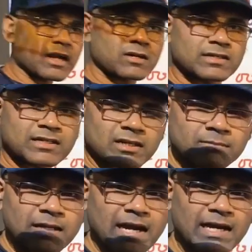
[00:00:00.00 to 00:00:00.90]
termed
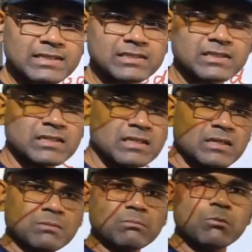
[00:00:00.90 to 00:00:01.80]
as
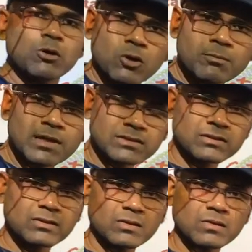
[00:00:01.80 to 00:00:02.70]
monomers
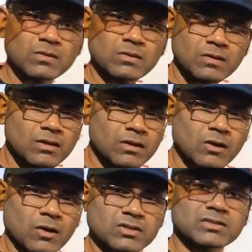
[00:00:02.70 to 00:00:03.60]
or
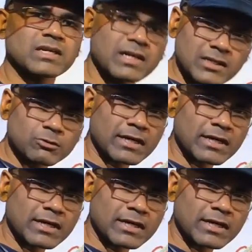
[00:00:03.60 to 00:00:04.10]
single unit,